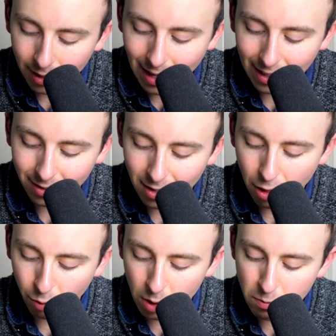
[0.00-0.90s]
That's
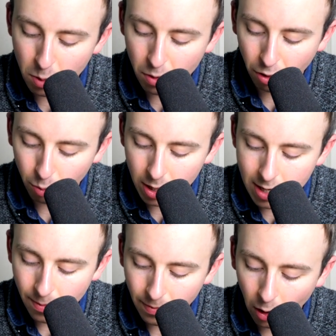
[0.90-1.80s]
3 root
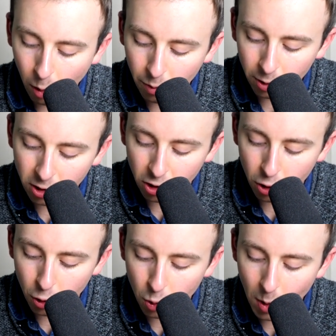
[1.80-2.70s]
3 over
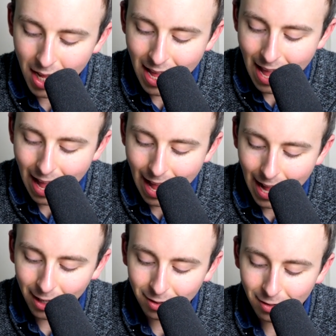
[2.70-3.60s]
2
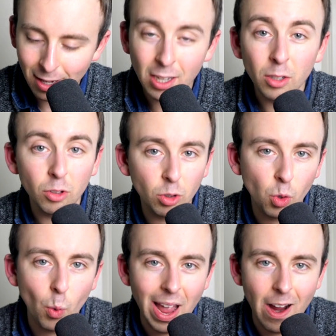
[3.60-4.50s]
s
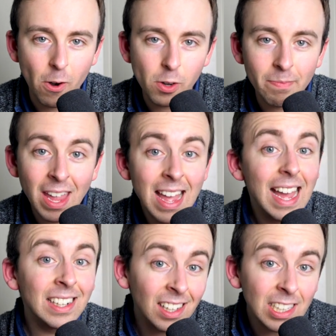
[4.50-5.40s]
squared.
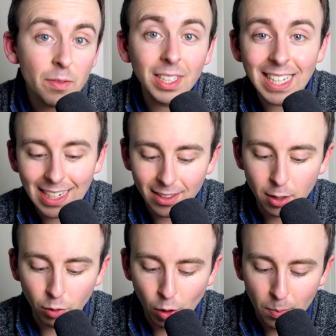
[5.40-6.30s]
And I'll leave a link in the
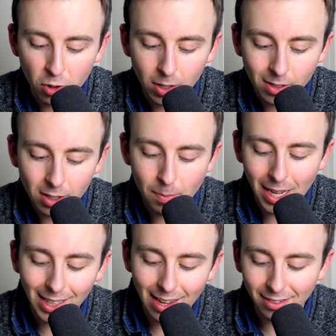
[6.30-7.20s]
description to
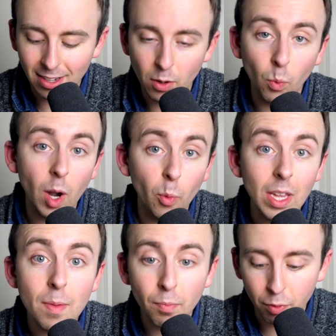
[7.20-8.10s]
my lesson where
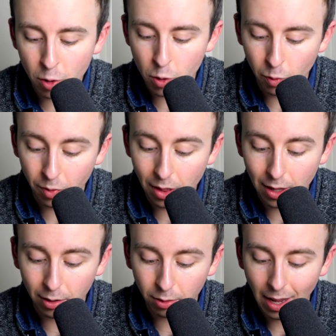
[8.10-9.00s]
we prove
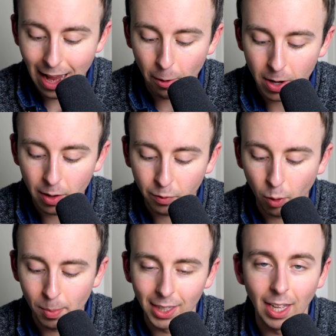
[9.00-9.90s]
this area
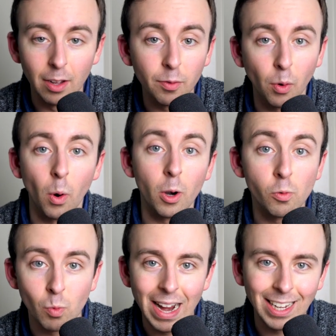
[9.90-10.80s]
formula for
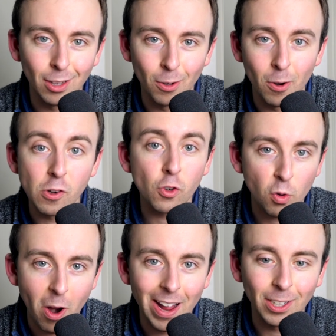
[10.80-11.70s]
regular
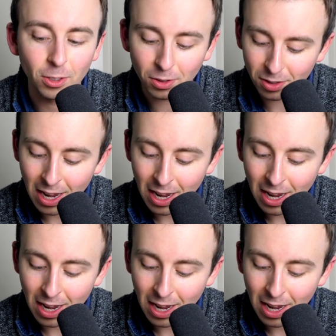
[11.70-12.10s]
triangles.